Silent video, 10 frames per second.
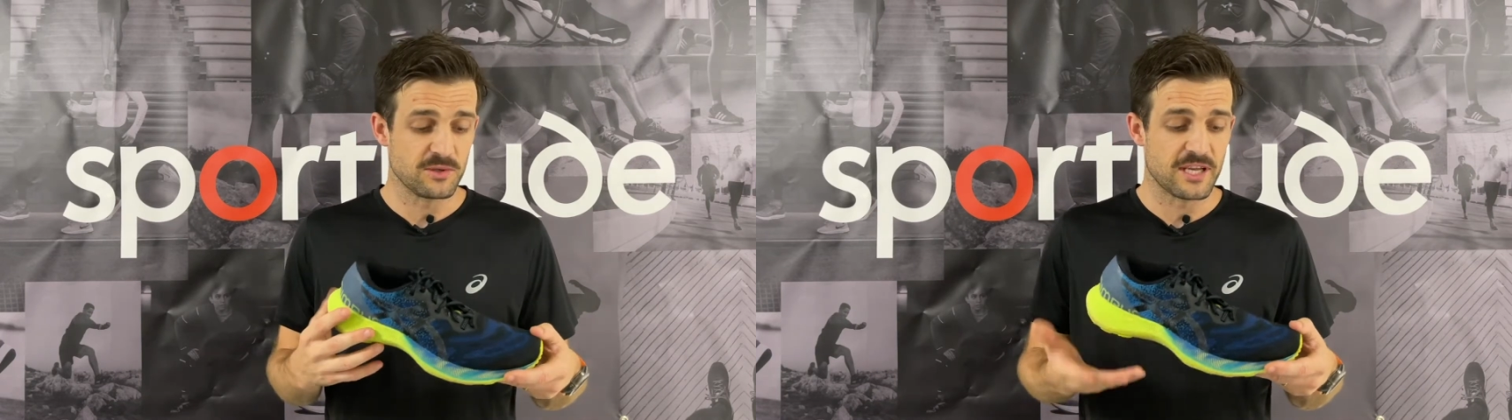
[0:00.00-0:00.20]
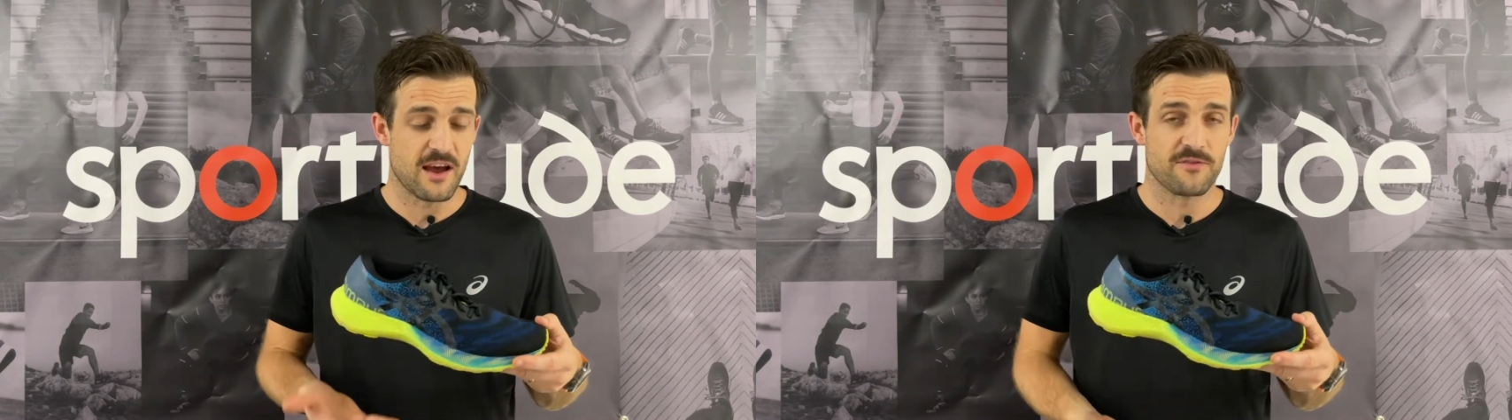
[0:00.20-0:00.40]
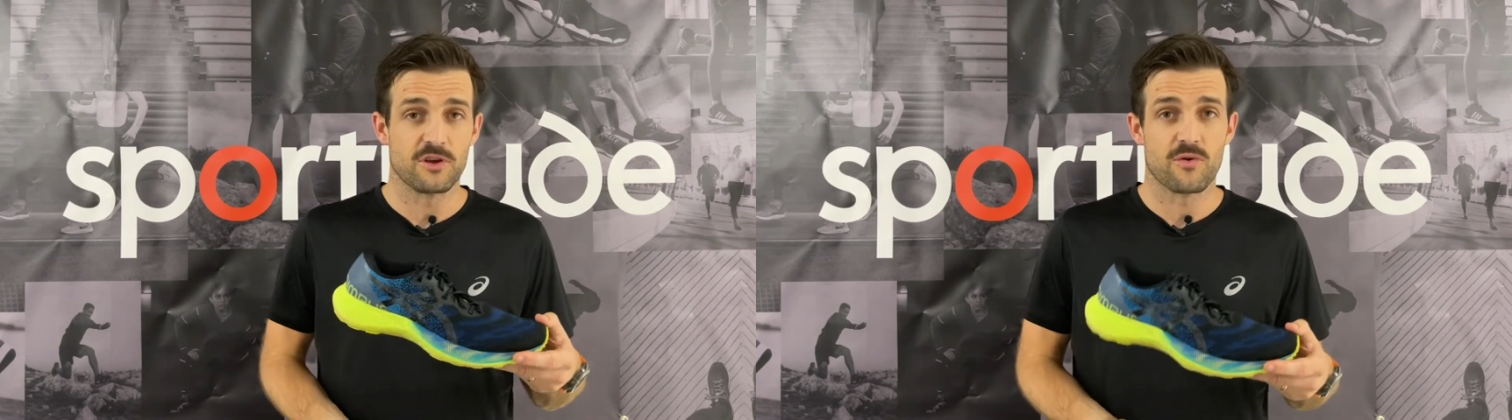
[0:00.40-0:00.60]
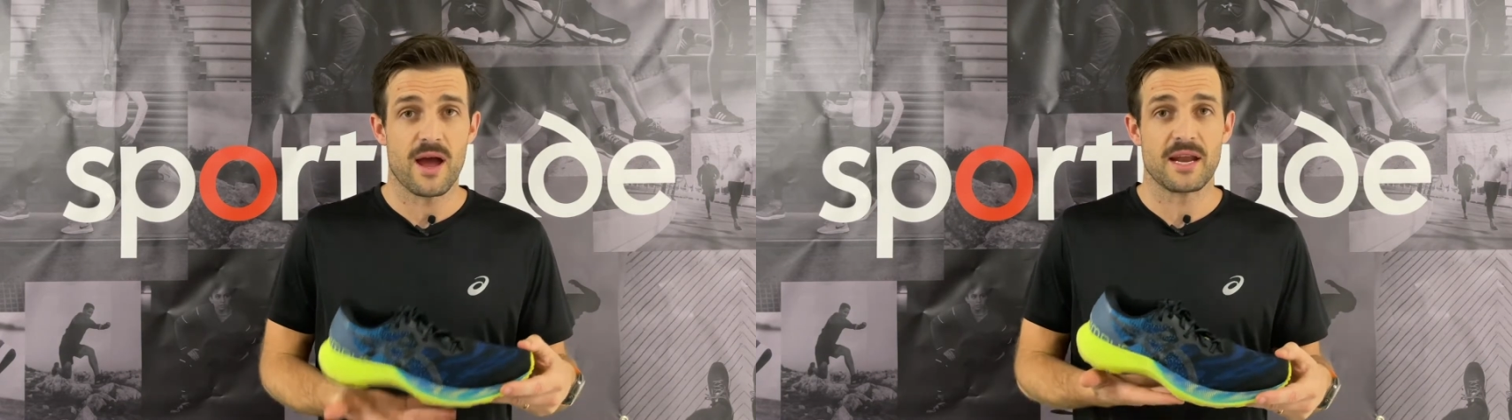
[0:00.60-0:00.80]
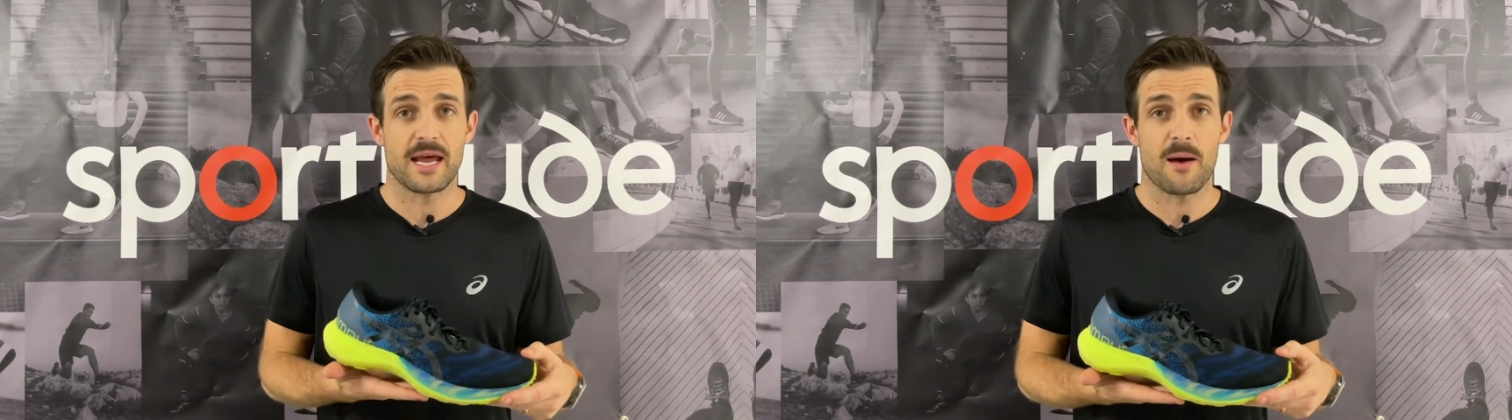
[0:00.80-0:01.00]
we'll start from the
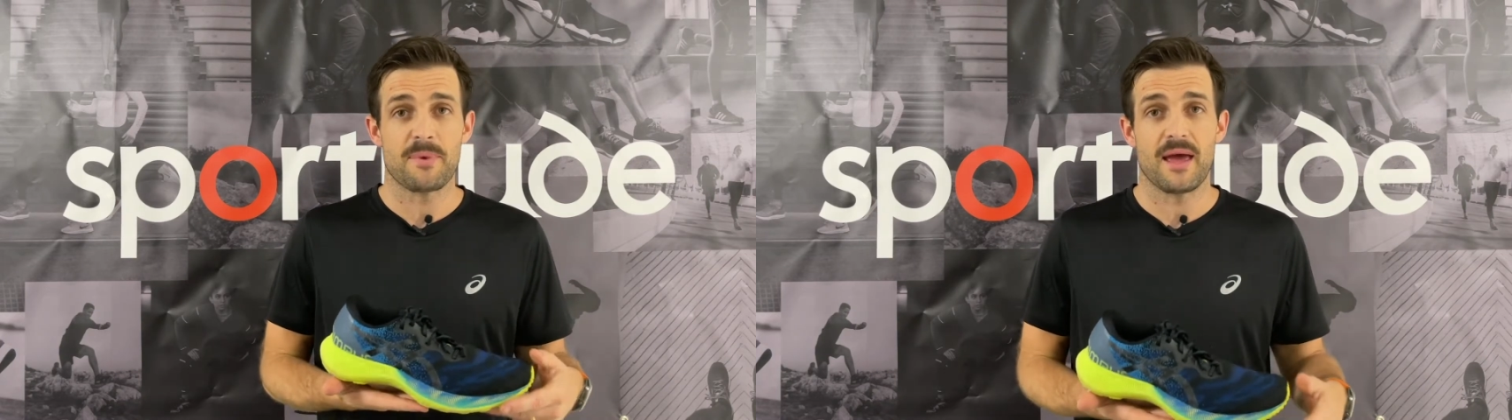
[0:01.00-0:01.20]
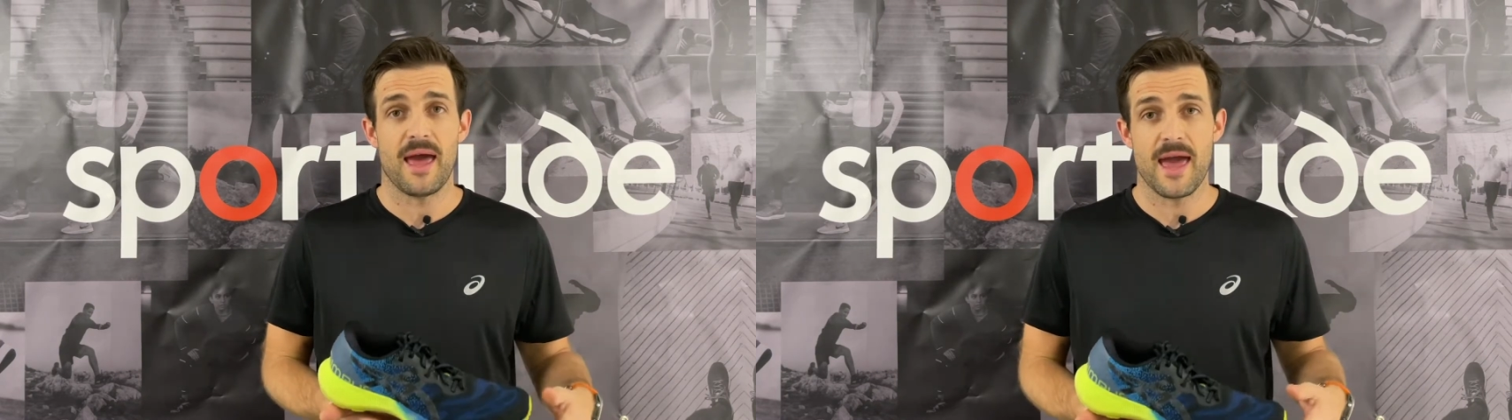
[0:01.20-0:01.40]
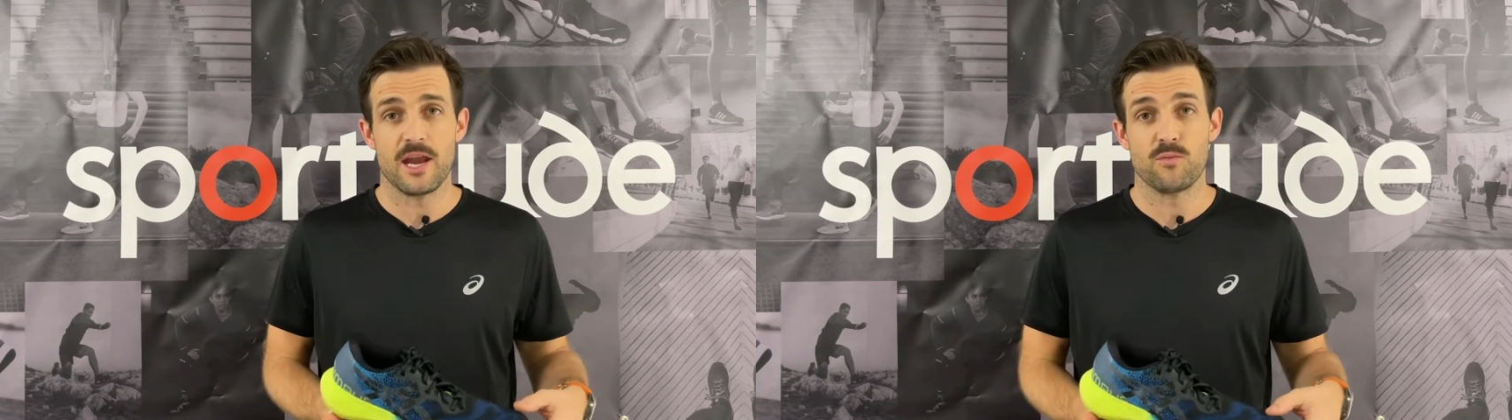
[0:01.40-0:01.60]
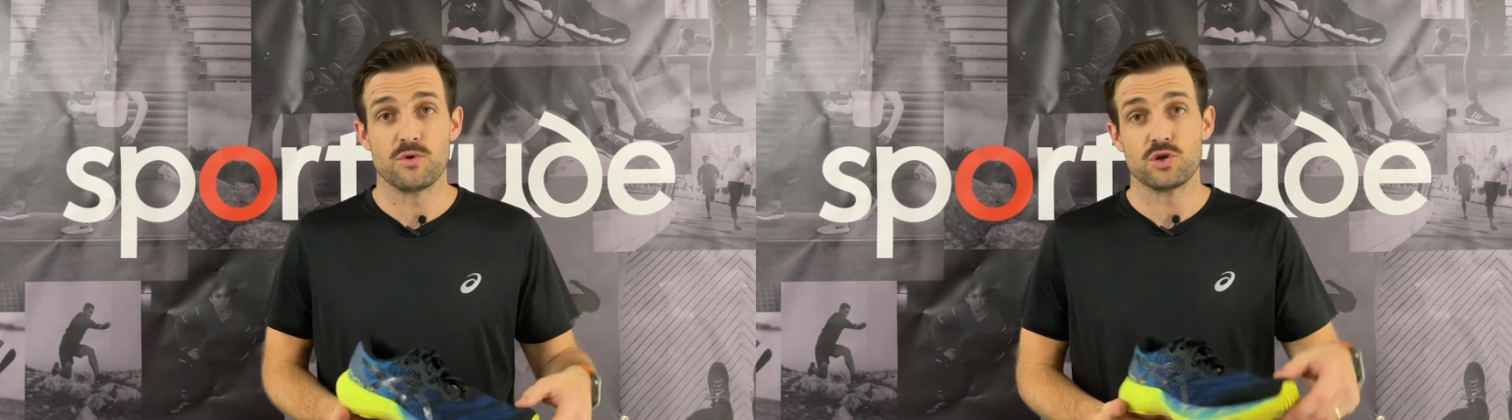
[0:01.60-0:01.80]
ground up and we'll